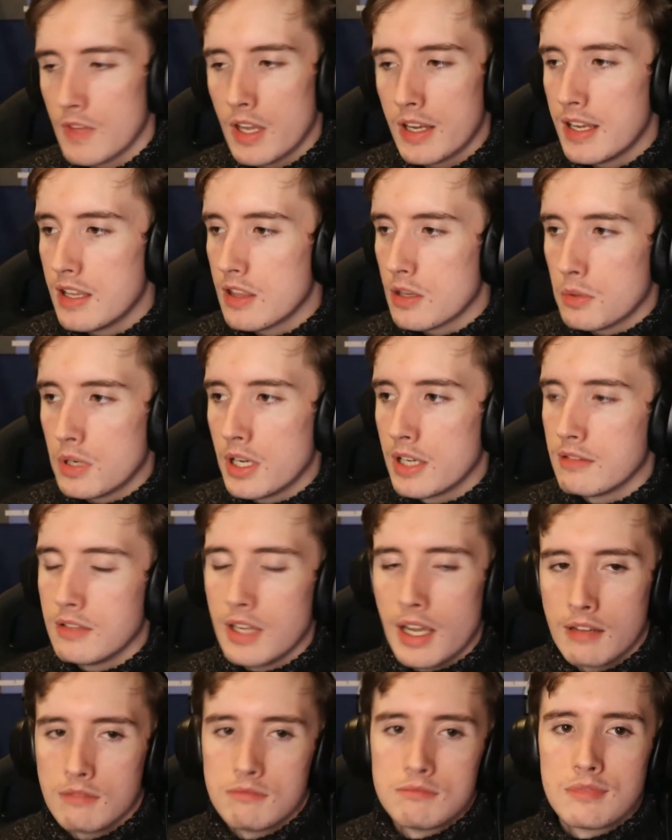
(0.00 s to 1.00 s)
either way,
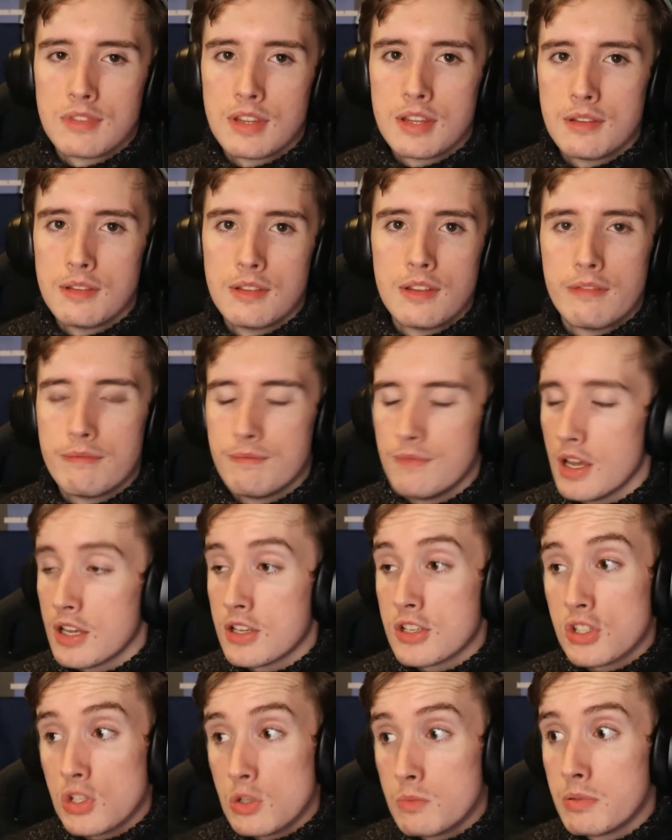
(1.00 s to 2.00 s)
yeah. A
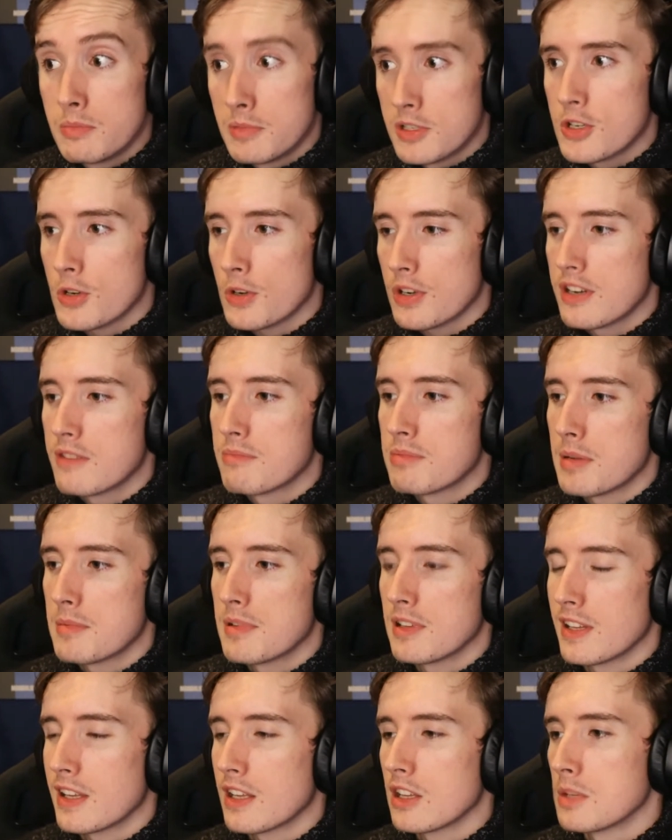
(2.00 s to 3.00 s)
supermajority of
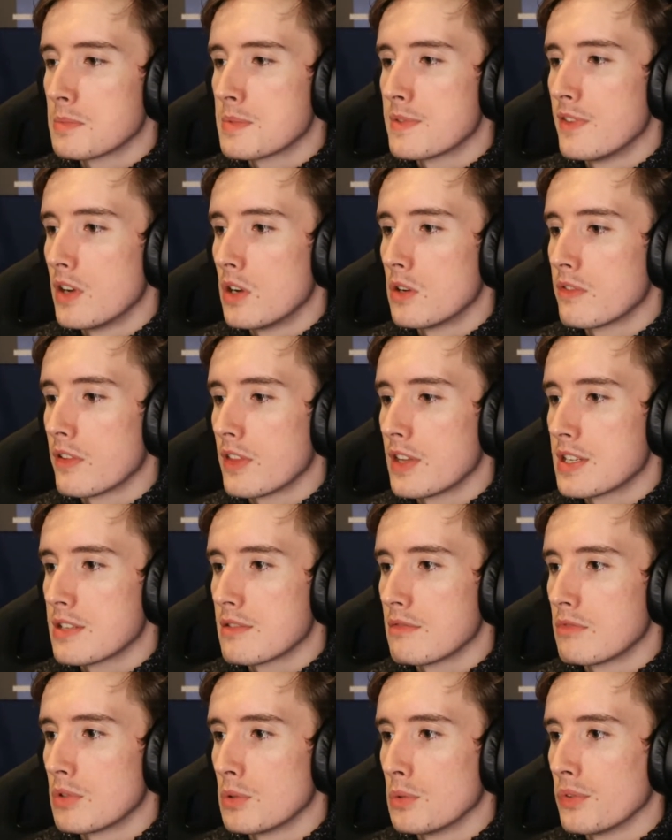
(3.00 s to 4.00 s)
Premier League clubs voted for these
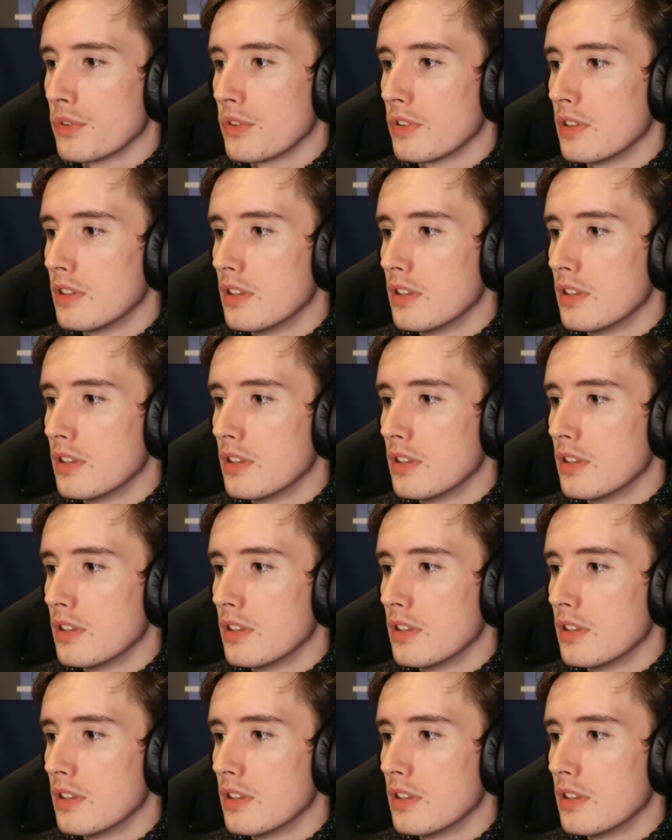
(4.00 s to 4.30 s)
rules.